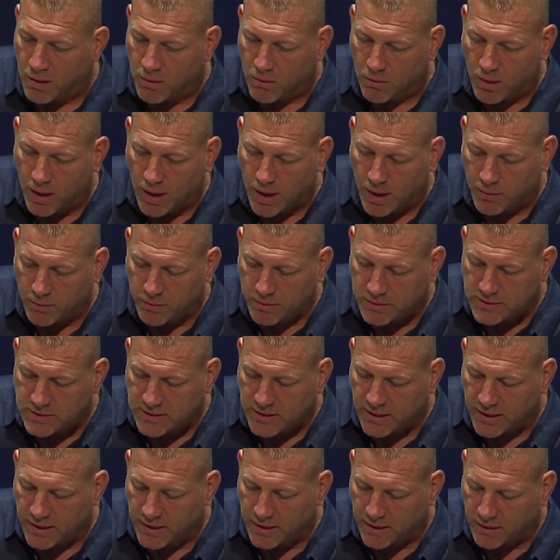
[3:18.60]
Well, I would
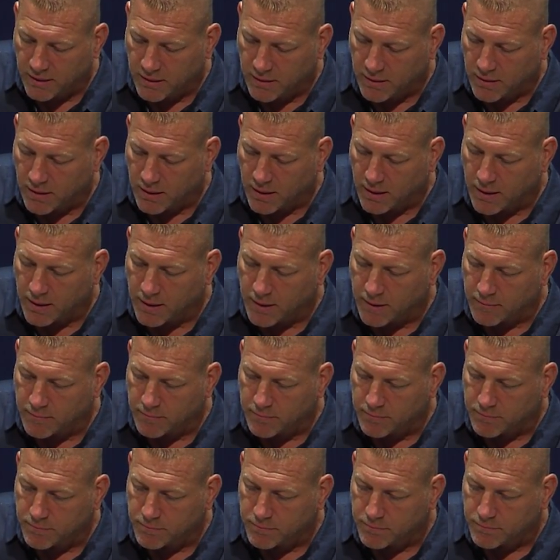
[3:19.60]
say,
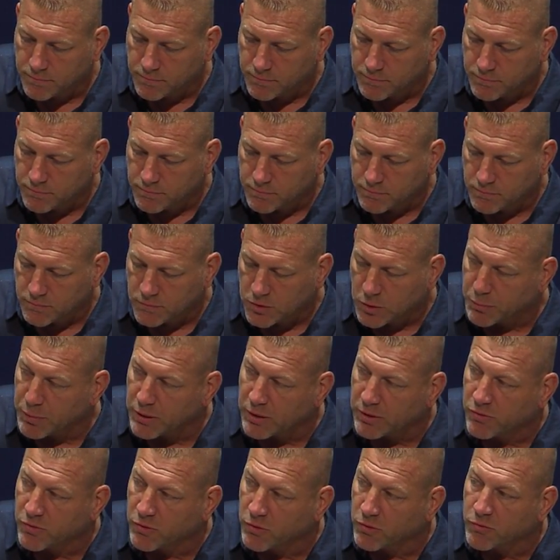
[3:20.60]
to
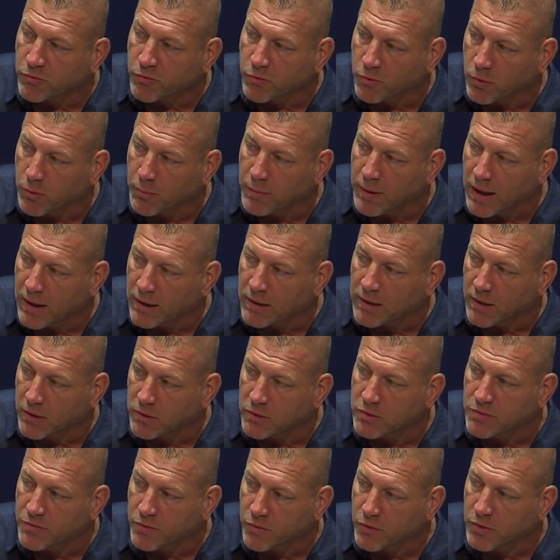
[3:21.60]
be truthful about
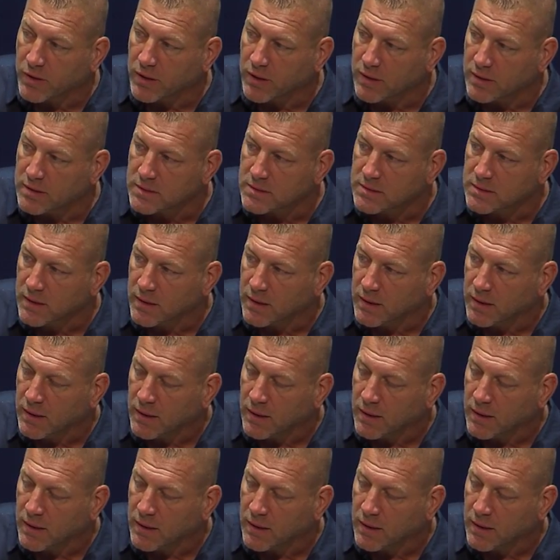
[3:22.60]
Coach Freeze,